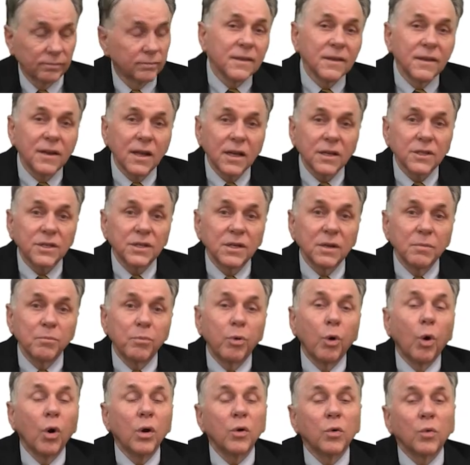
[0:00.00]
The next
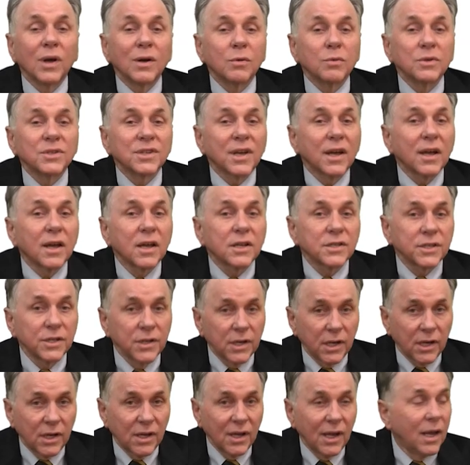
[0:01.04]
important one was
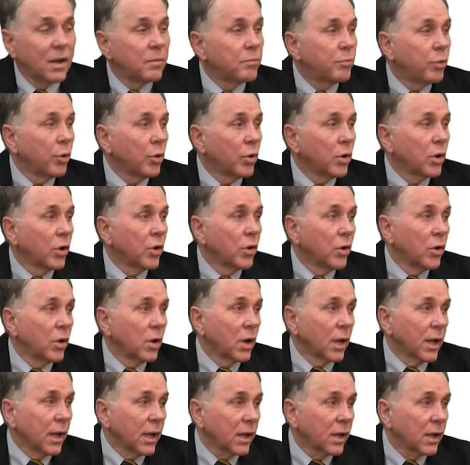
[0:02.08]
arsenic, and Paul
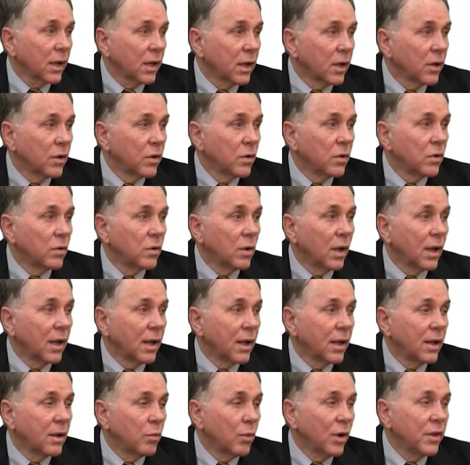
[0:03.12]
Ehrlich, who
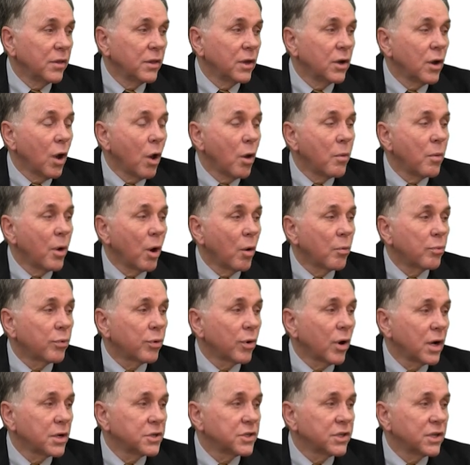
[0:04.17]
uh, won the Nobel
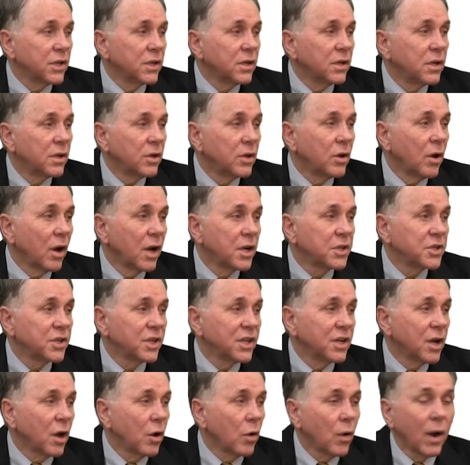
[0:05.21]
Prize in
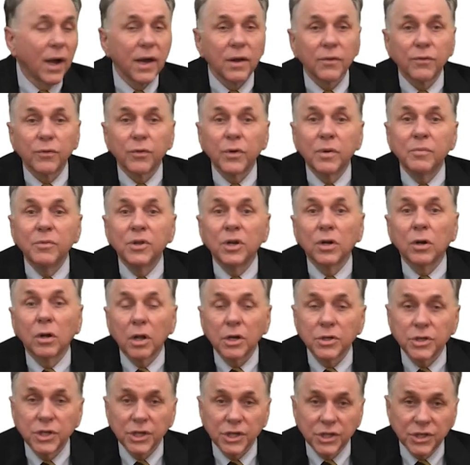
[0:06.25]
1908 for
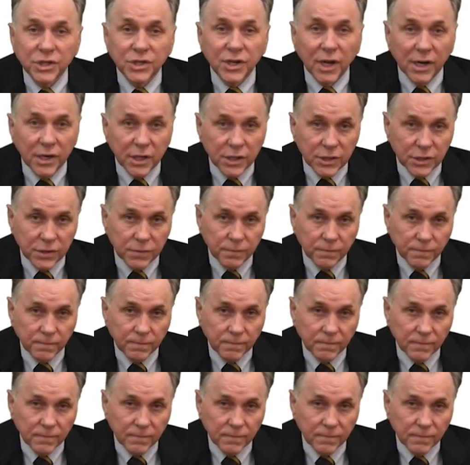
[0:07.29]
immunologic studies.